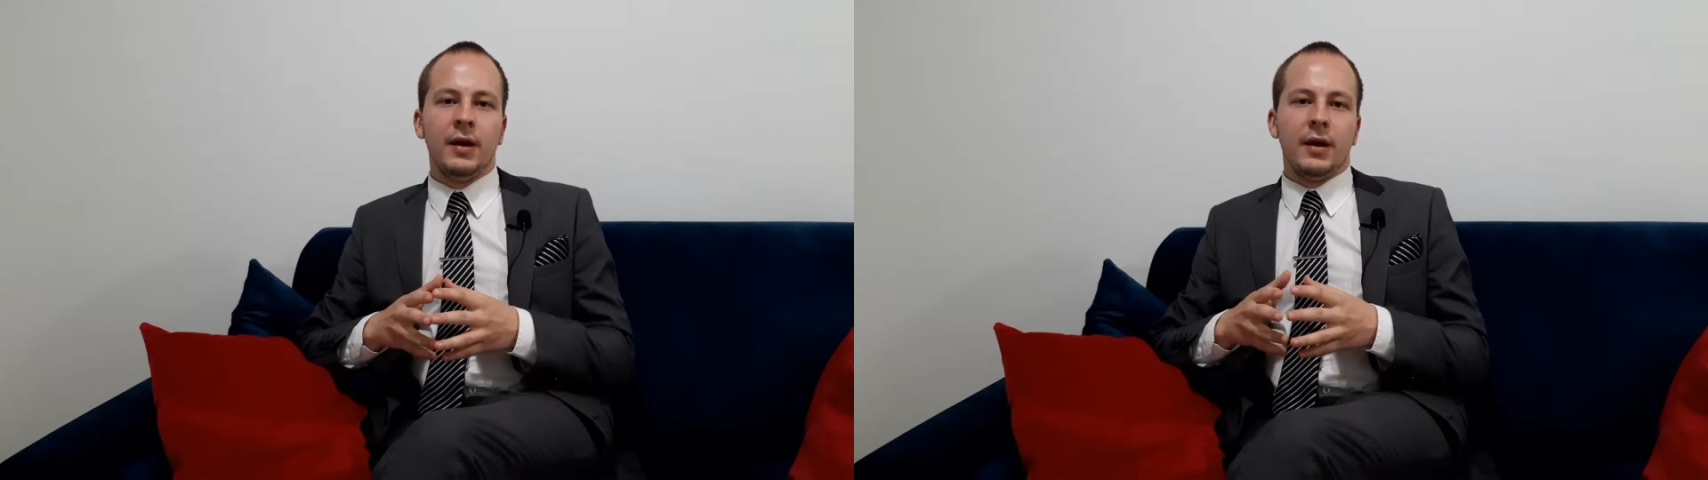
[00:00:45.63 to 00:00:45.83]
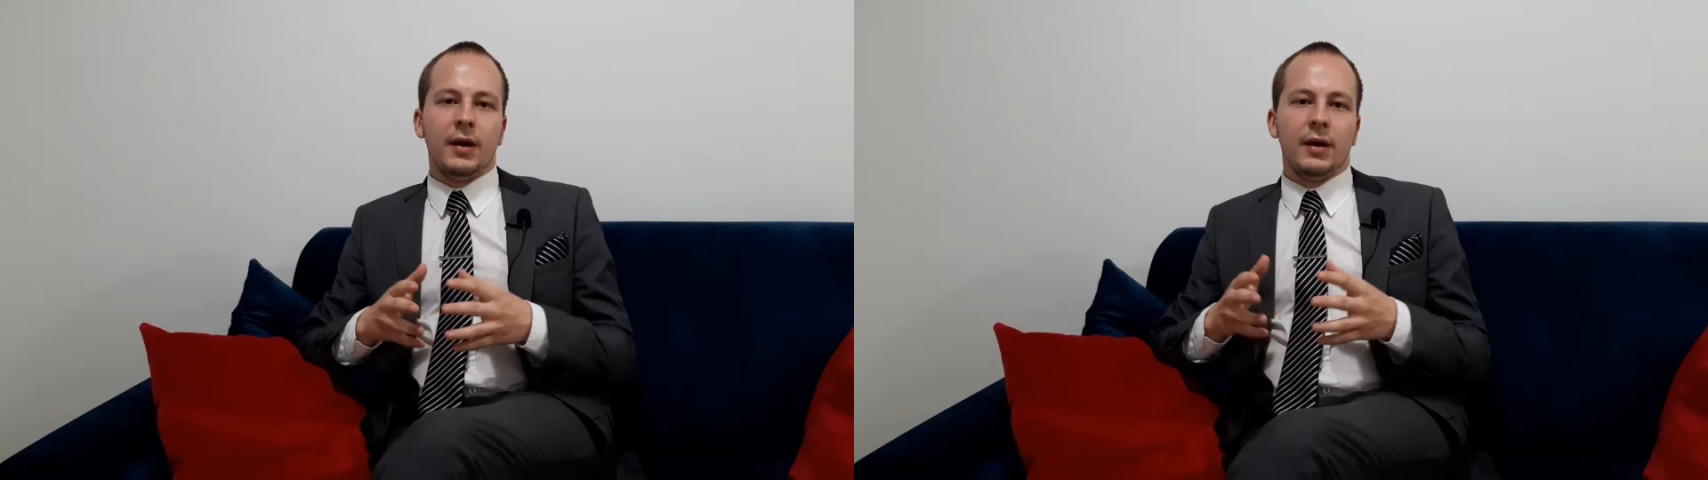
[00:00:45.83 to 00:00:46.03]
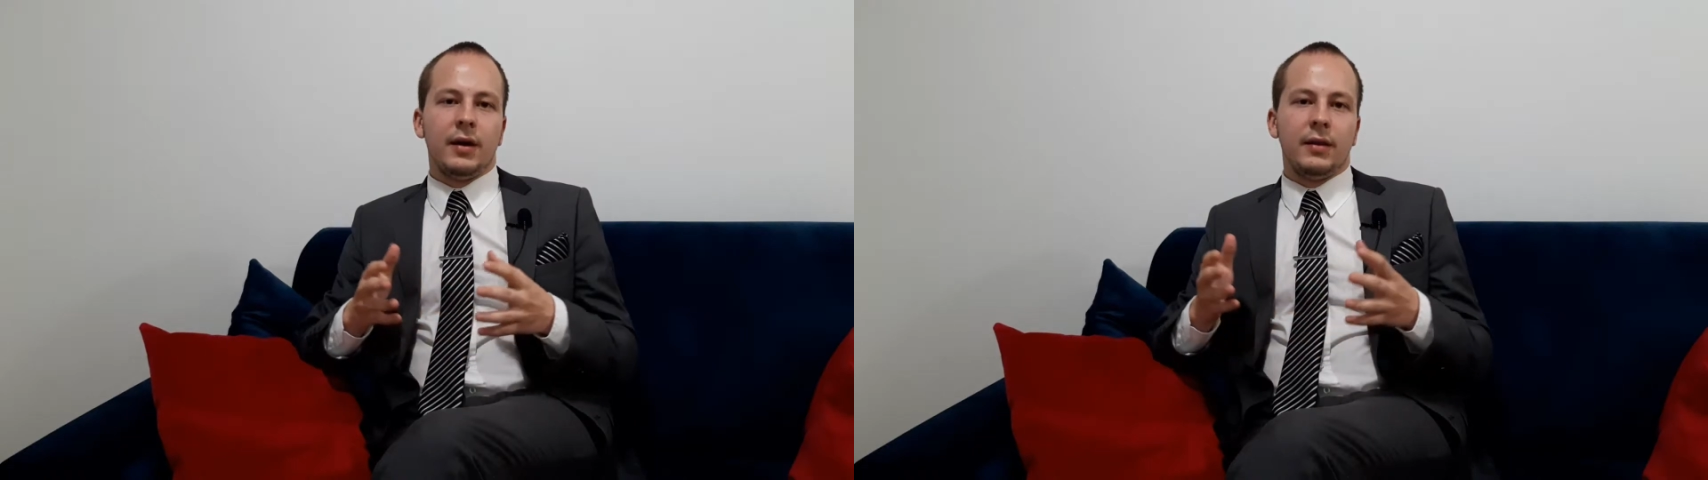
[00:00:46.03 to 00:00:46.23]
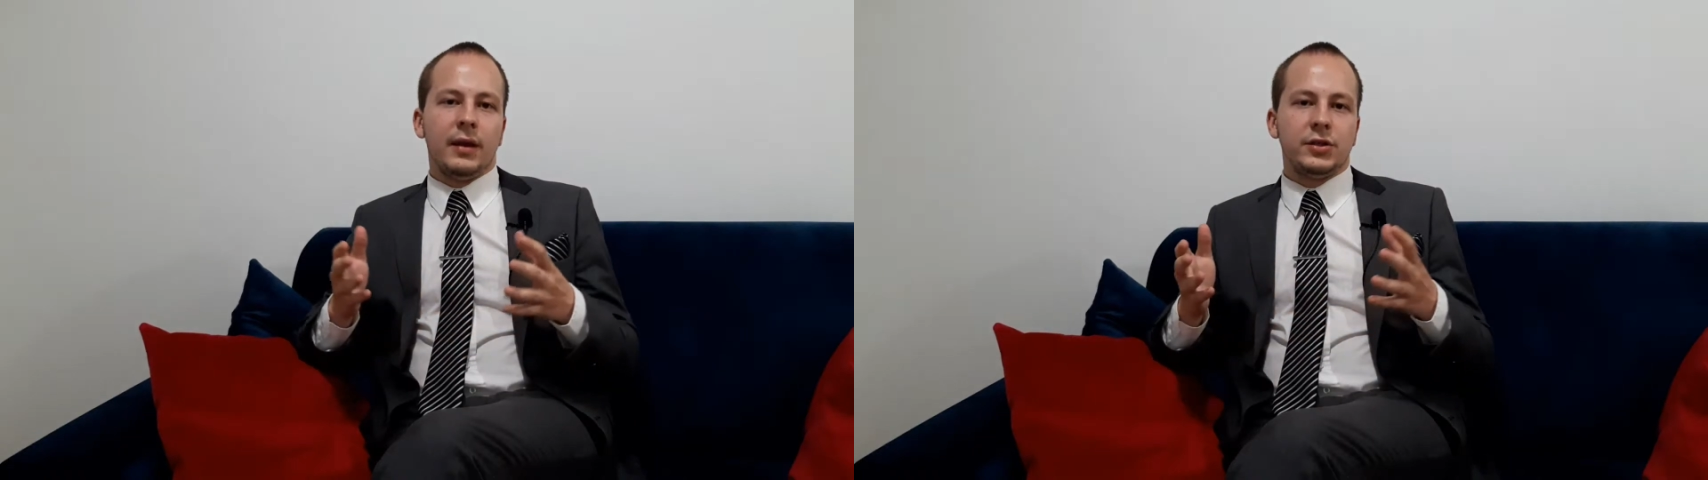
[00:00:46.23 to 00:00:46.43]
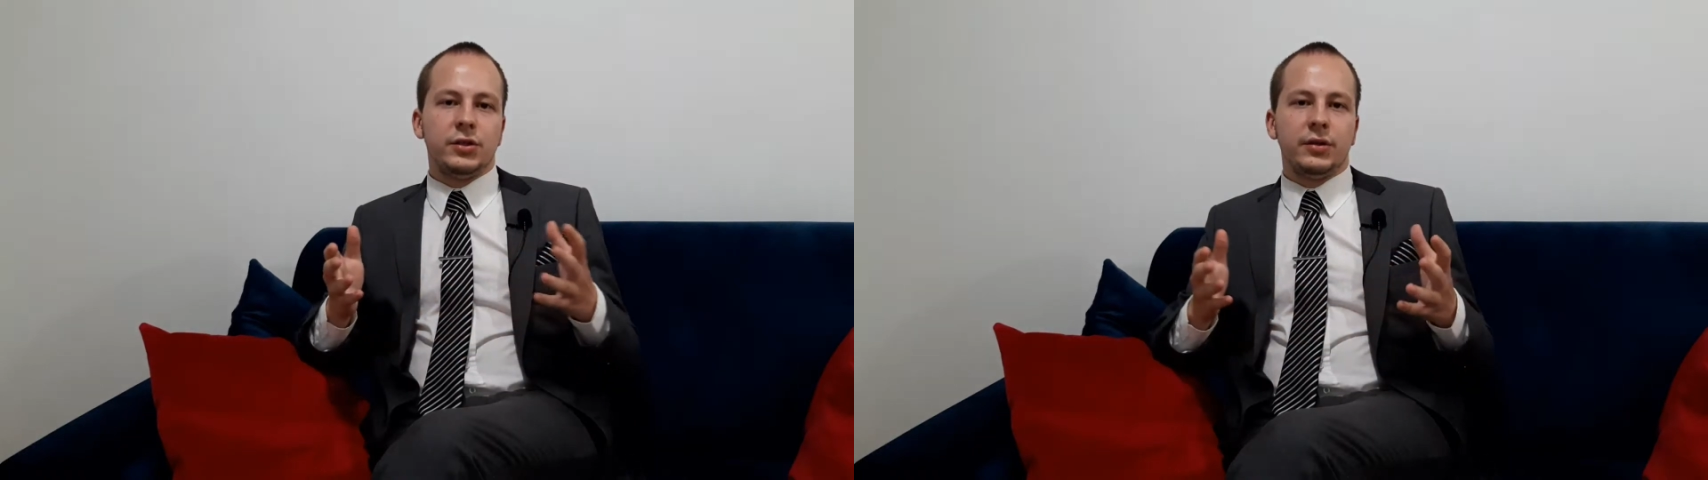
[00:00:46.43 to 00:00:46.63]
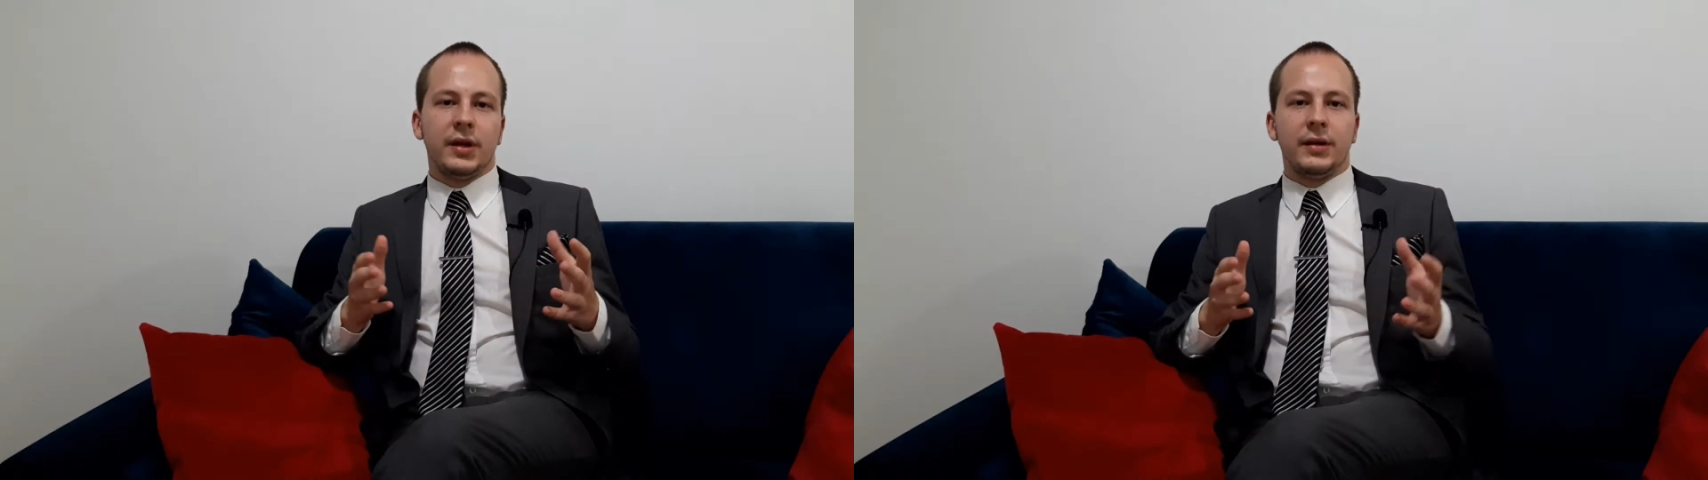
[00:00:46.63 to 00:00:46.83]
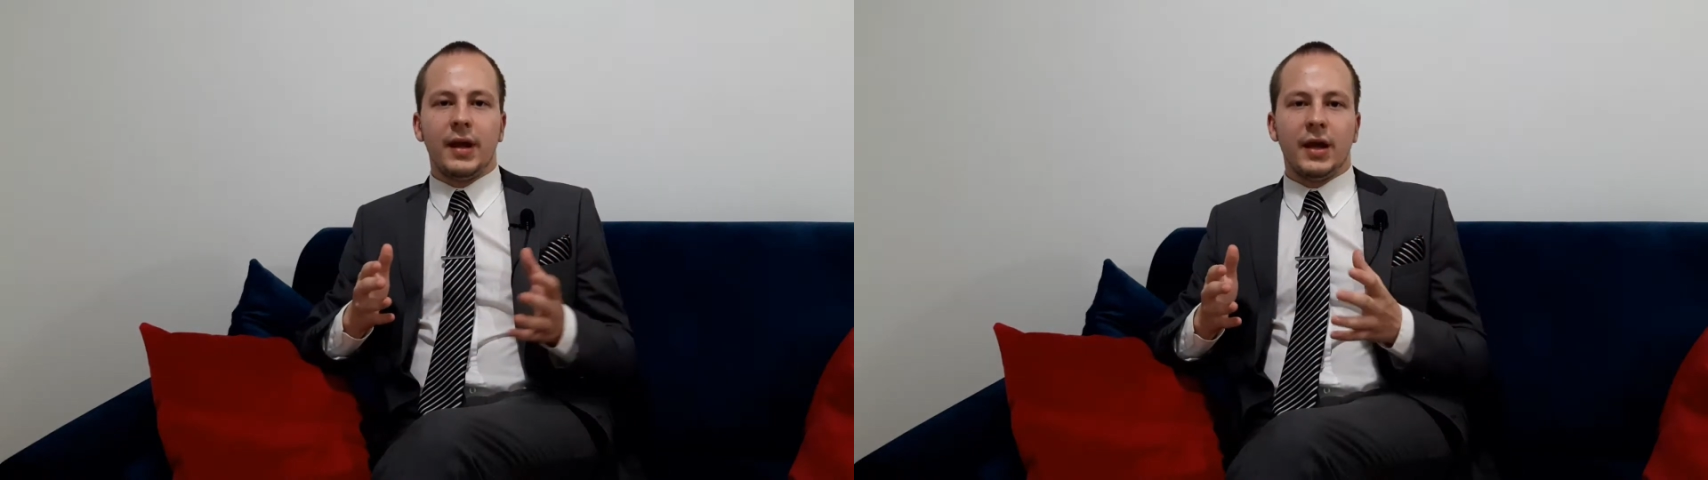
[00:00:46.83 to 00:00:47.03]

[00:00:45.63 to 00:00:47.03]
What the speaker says: that you can